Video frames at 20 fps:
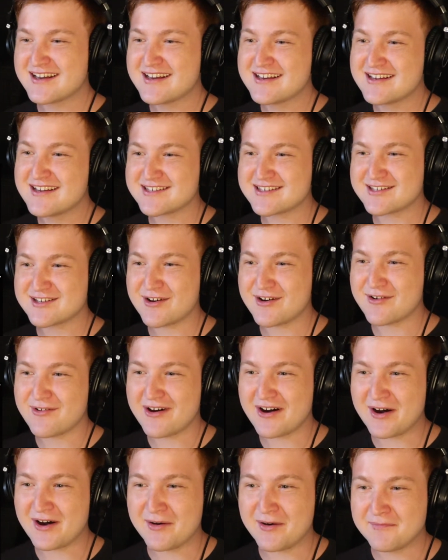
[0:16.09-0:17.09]

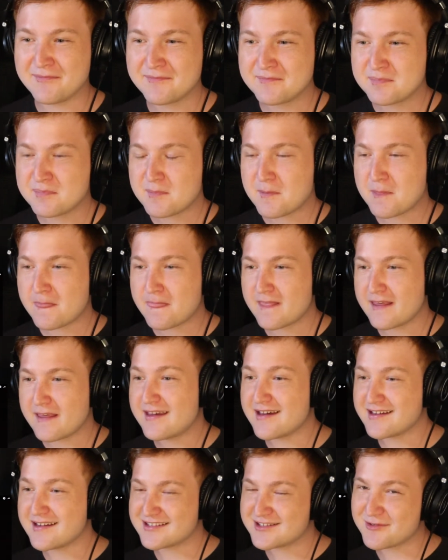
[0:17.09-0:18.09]
So
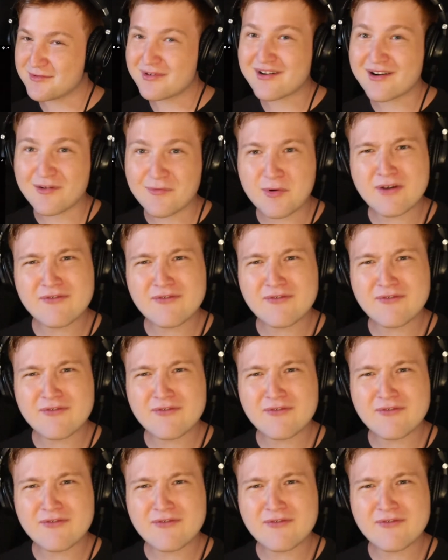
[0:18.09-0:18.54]
yeah, so we're